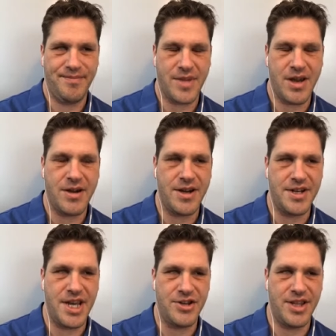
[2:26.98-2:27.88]
a
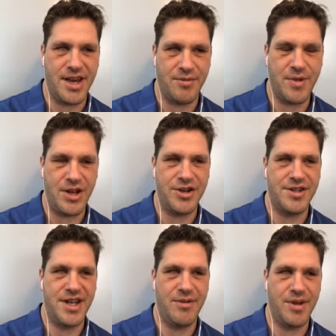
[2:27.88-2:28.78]
connotation that we just
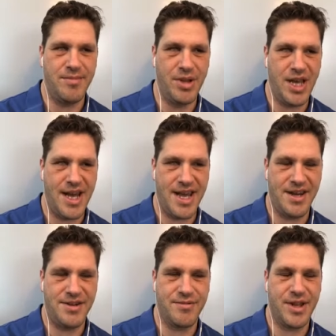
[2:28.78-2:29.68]
deal with
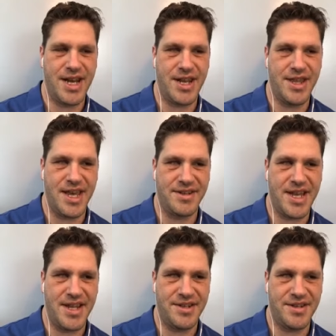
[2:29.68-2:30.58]
blind related things,
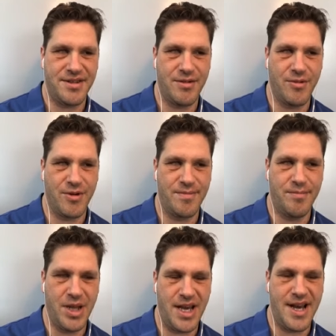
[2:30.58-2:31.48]
hence the word
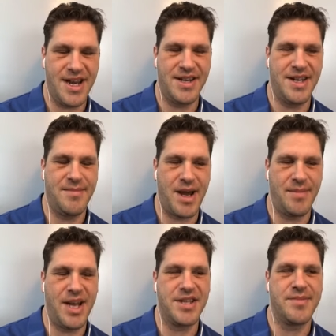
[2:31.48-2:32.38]
blind in my
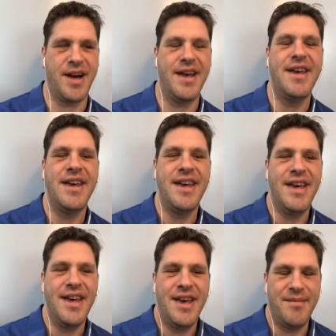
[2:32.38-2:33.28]
blind spot.
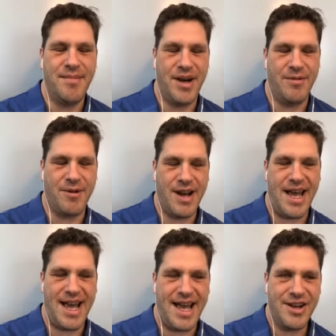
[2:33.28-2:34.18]
But we're
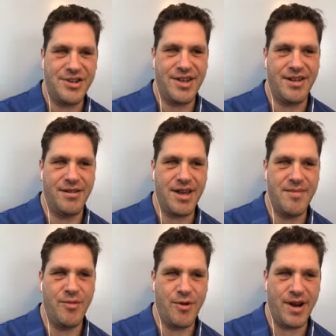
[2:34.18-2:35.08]
actually looking
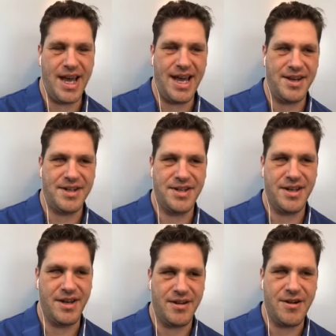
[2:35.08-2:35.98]
more at
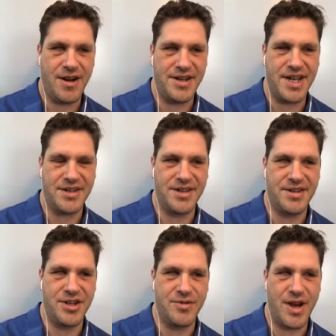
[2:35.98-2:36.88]
a context of the
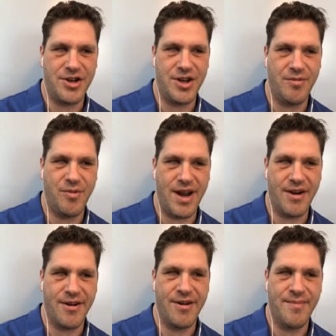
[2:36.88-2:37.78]
situation
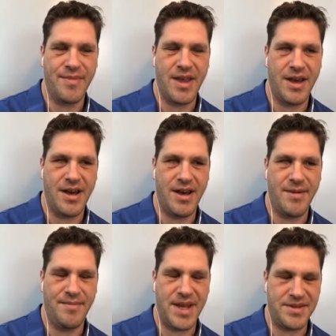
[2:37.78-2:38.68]
where
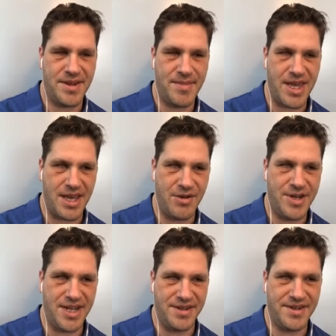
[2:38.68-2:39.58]
it's something that you
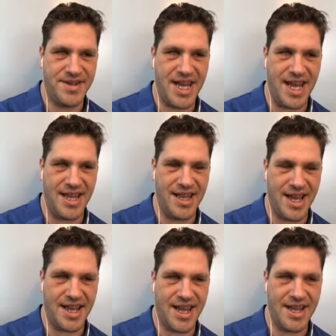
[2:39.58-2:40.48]
didn't see,
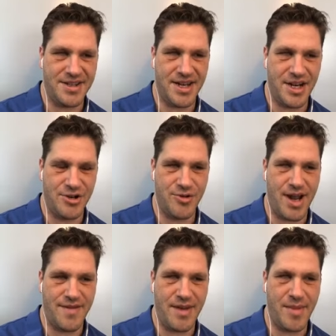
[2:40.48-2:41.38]
like as in a
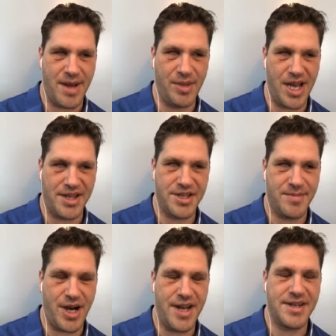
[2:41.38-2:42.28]
driving my blind
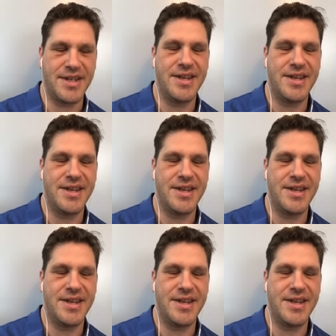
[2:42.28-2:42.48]
spot.